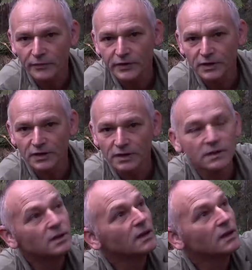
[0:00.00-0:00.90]
for you to
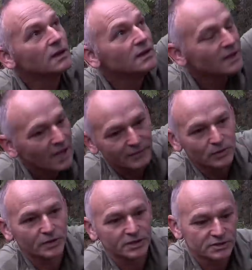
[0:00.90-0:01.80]
have a
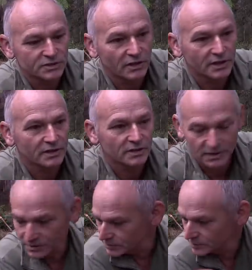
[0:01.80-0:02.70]
look inside. I
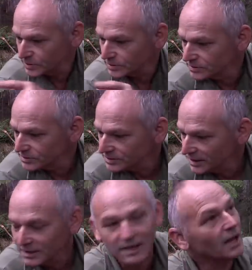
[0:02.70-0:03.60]
can just put
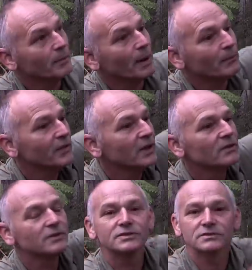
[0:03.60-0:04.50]
snake cam up
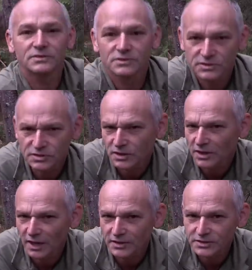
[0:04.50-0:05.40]
there and see
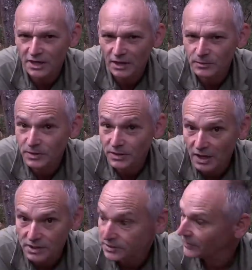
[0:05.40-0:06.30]
how it's going, where the
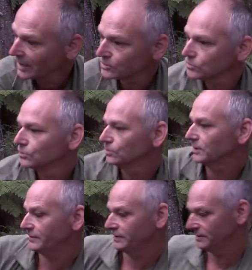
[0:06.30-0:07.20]
eggs have hatched or
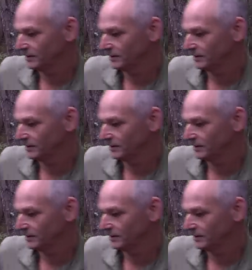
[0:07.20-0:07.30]
whatever.